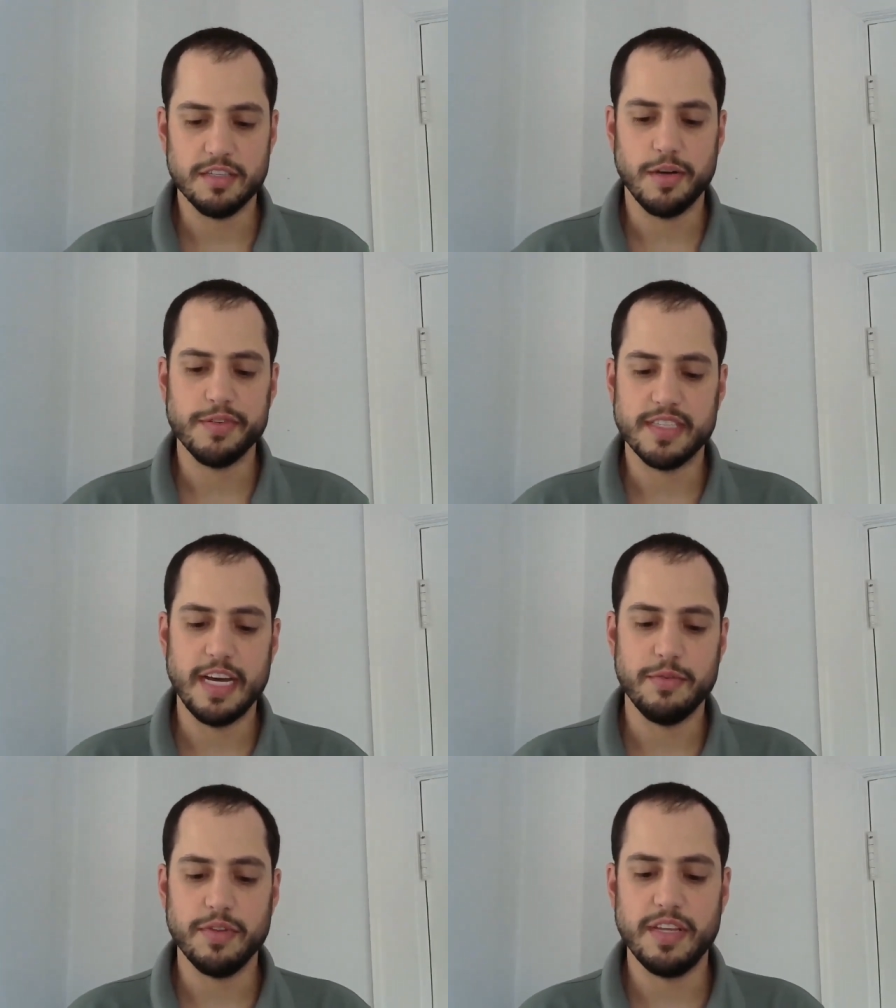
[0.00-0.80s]
So I was
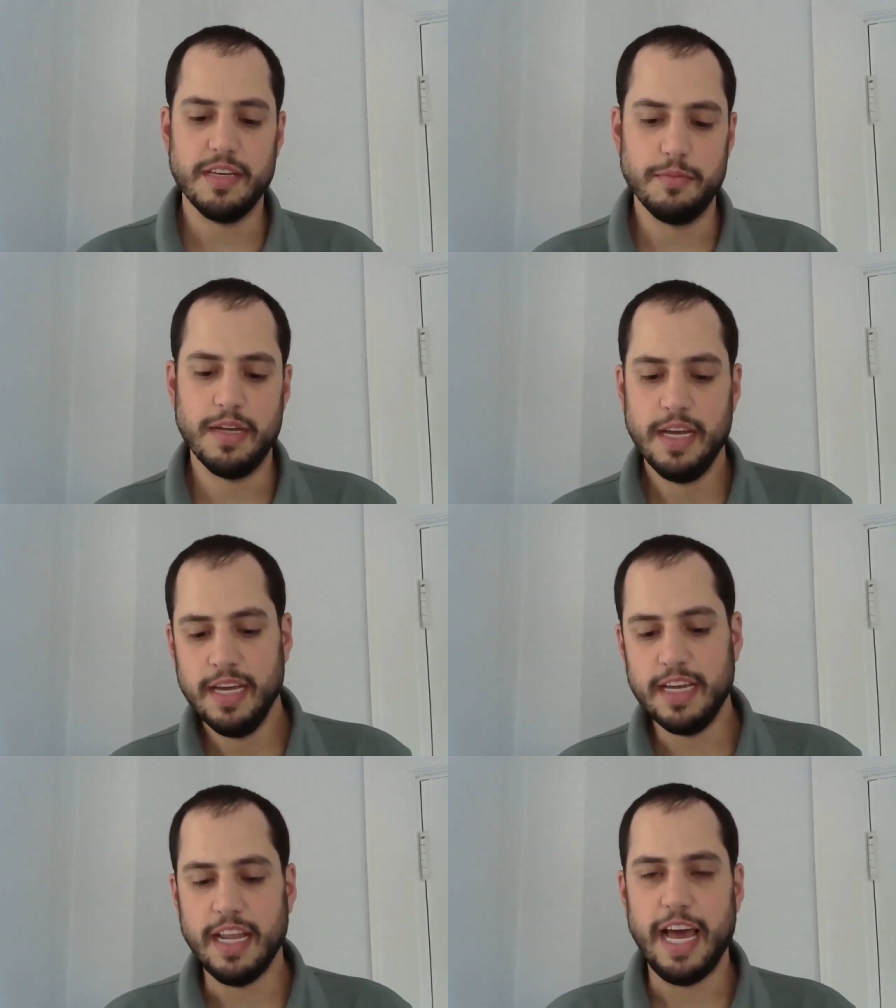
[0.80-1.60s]
down with him
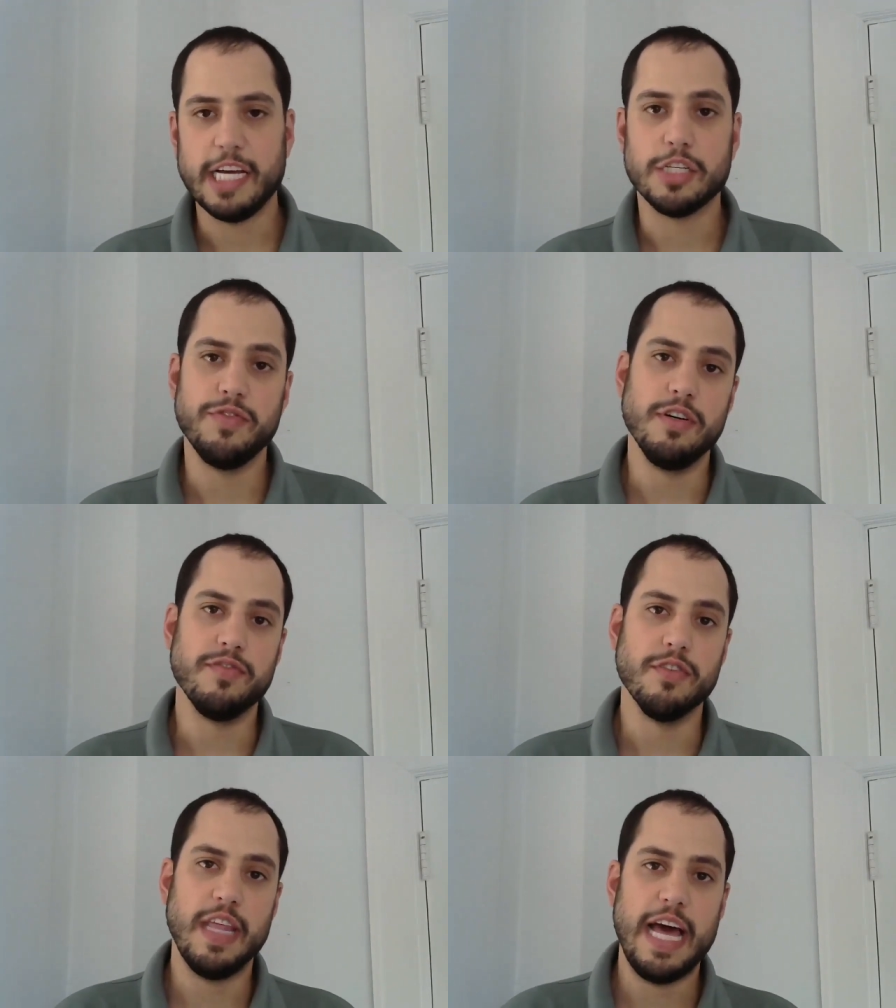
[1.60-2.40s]
in Asheville
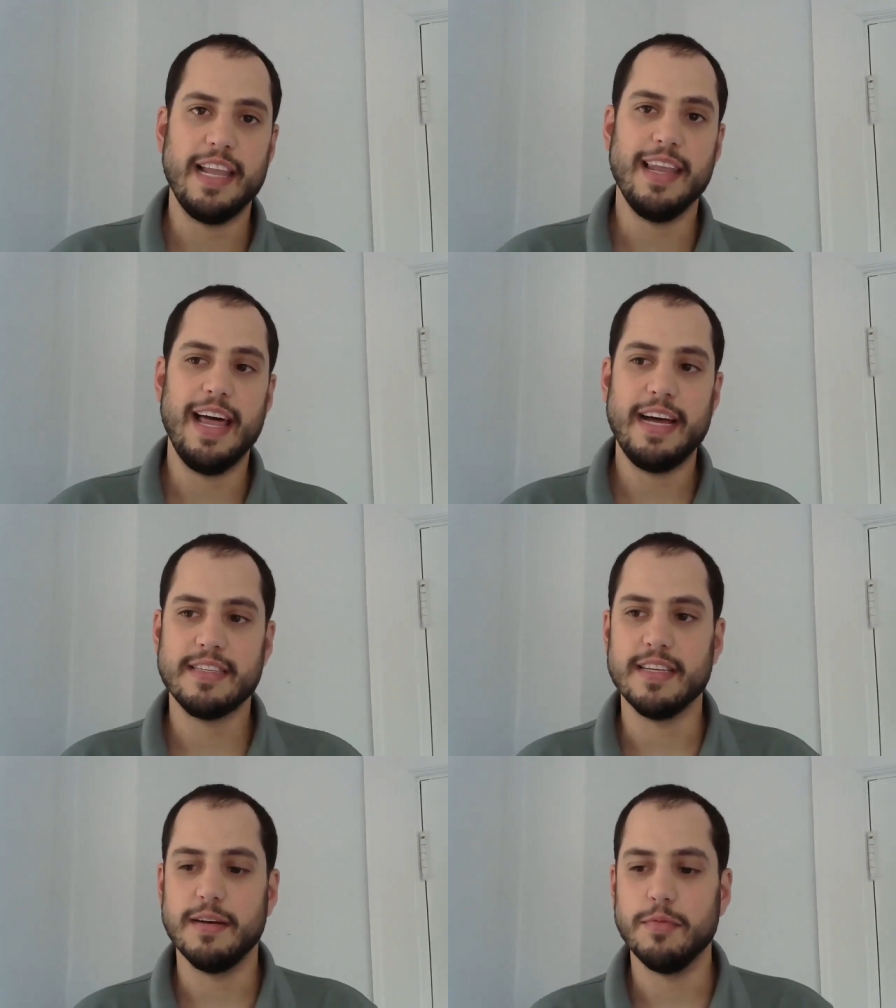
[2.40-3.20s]
for that
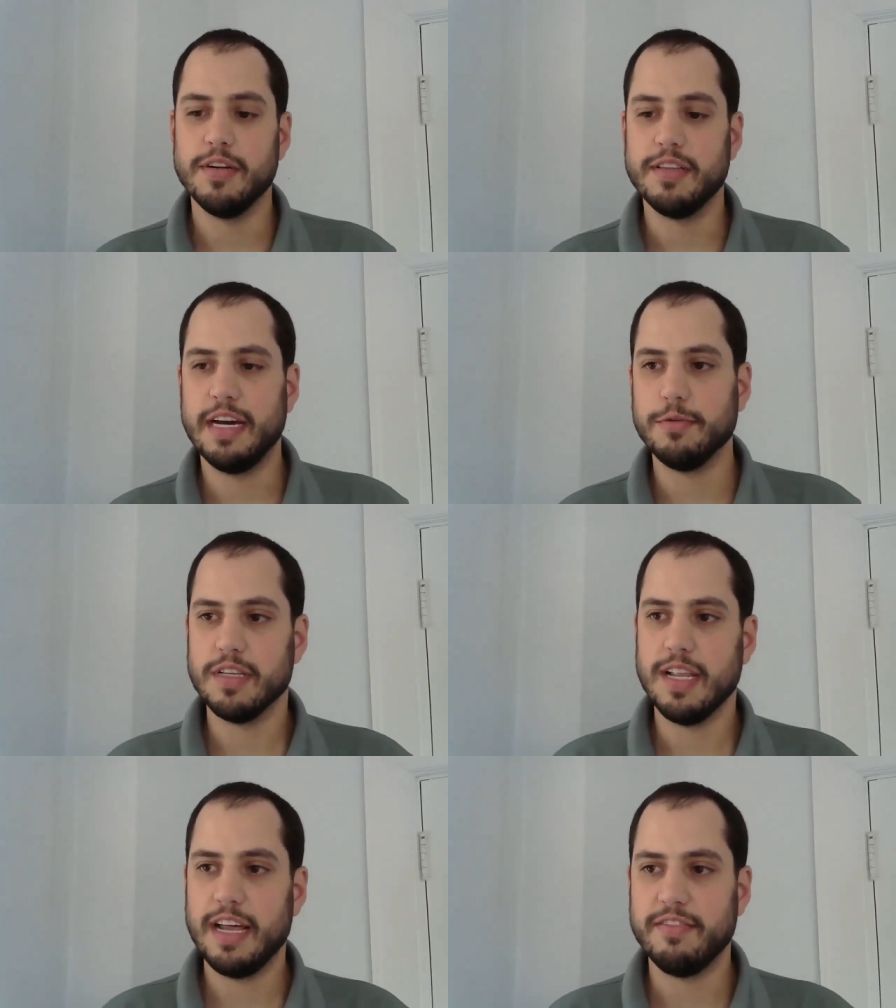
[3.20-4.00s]
last summer, and that was
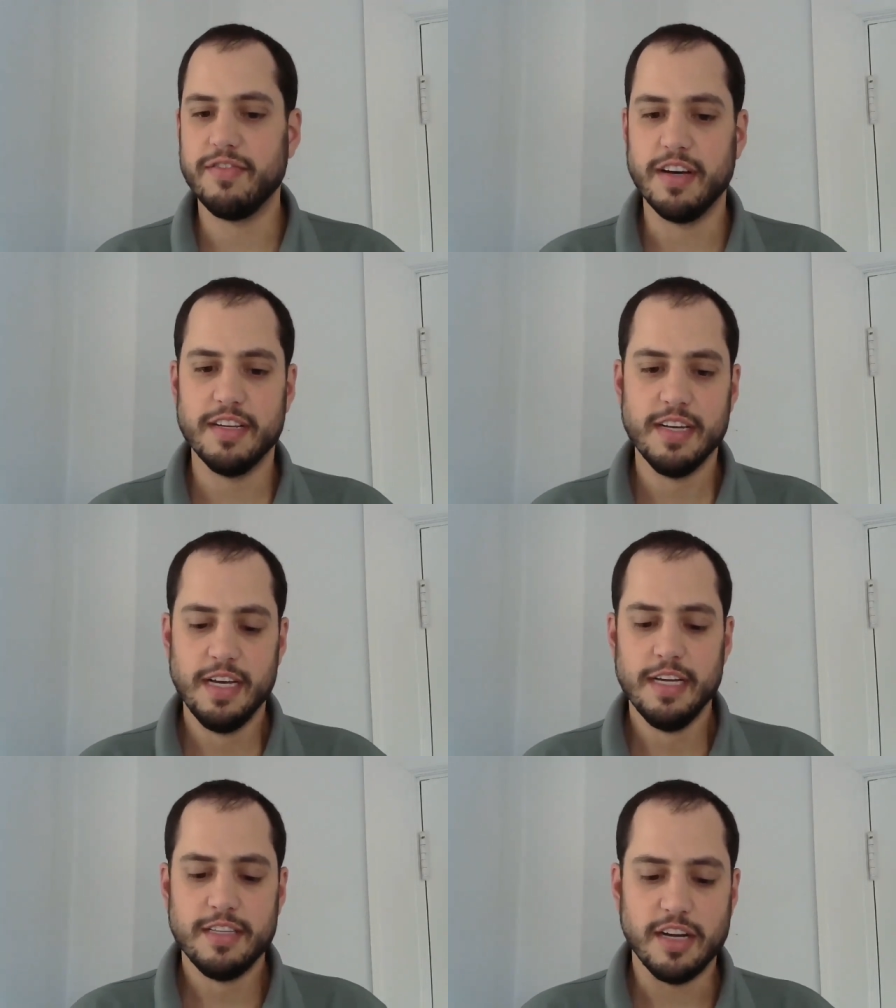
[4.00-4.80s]
a lot of fun
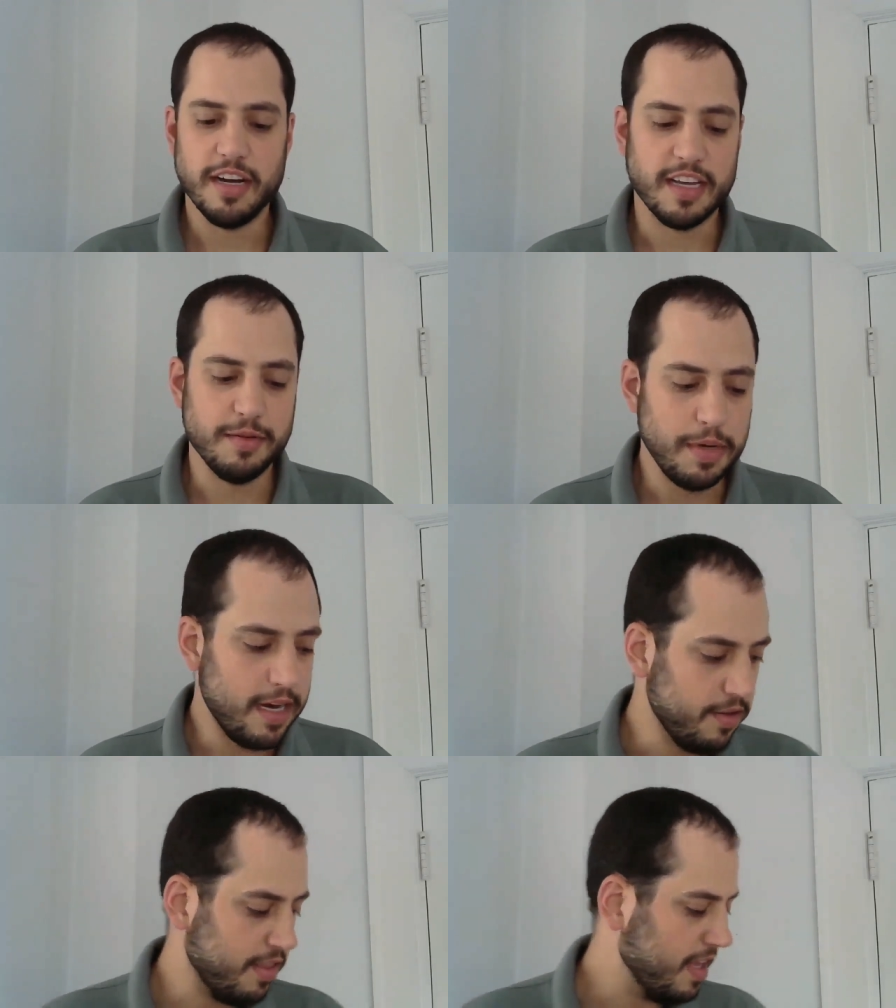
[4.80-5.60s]
talking
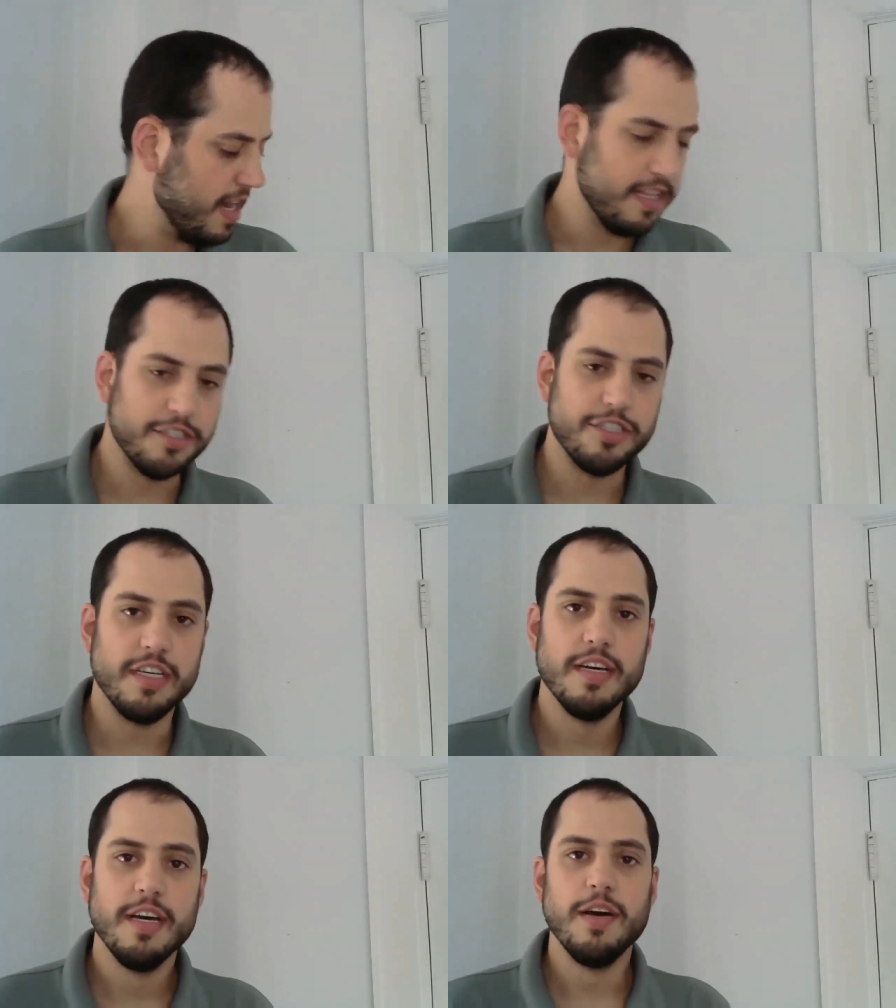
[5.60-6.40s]
about
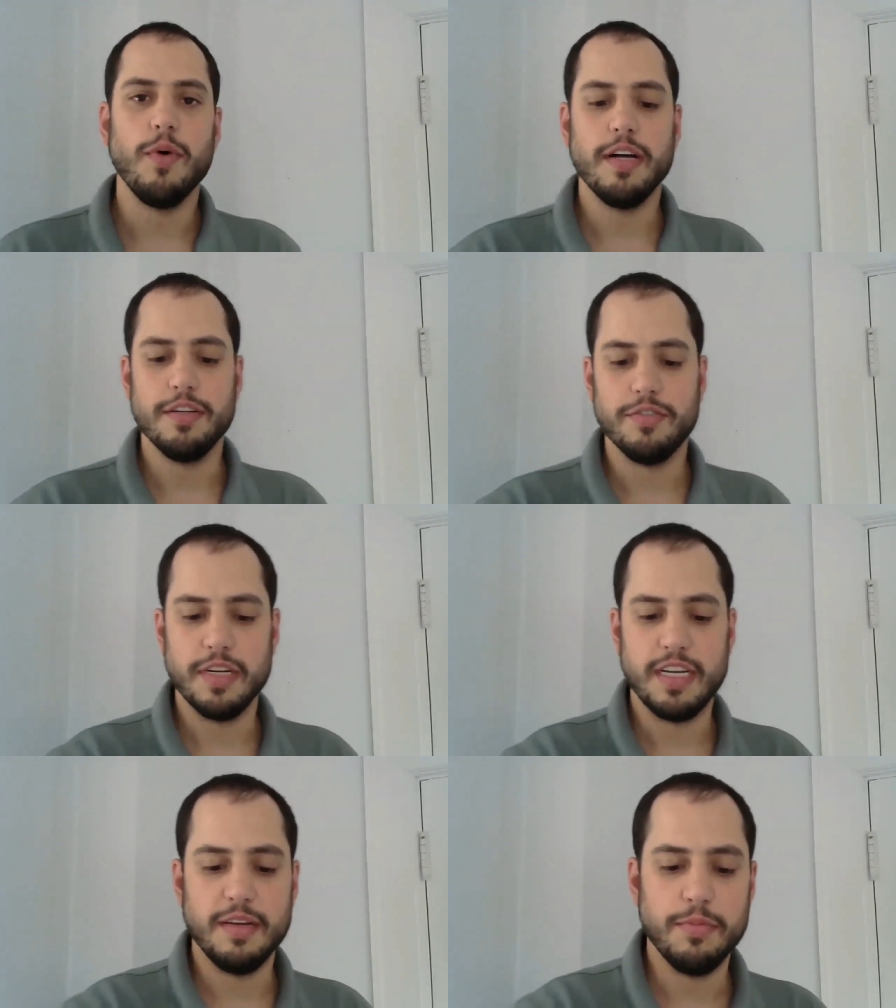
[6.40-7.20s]
theology while
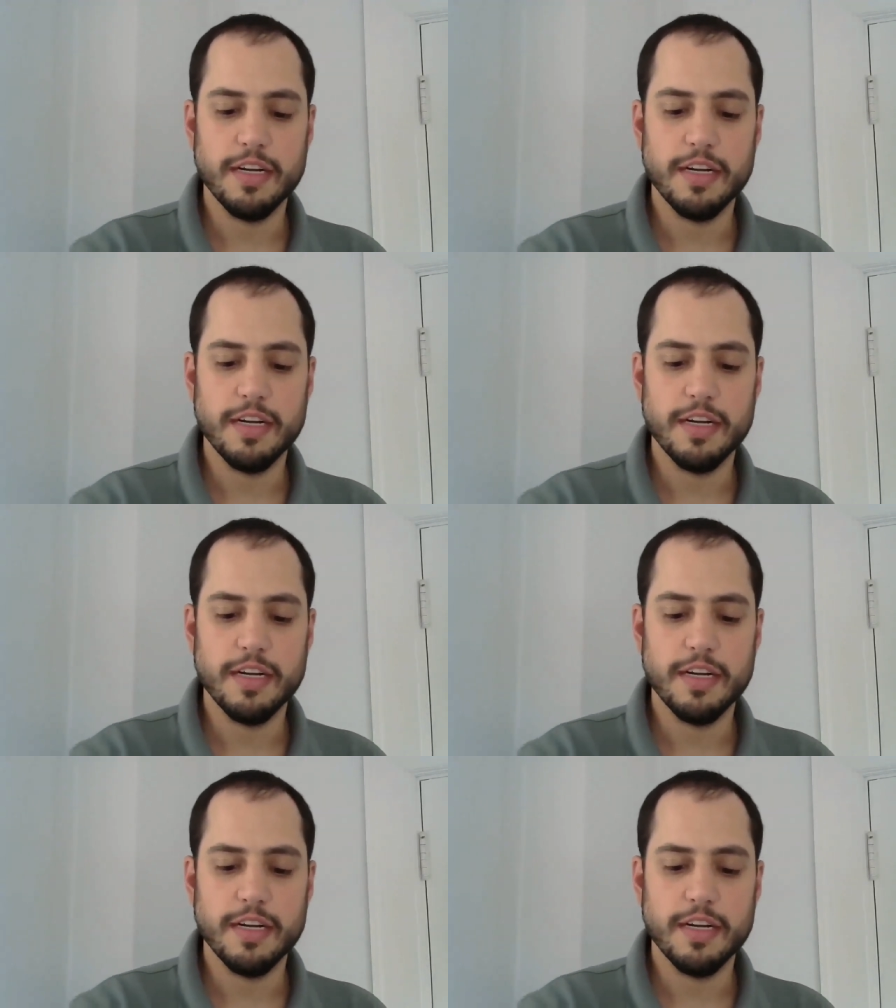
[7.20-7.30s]
drinking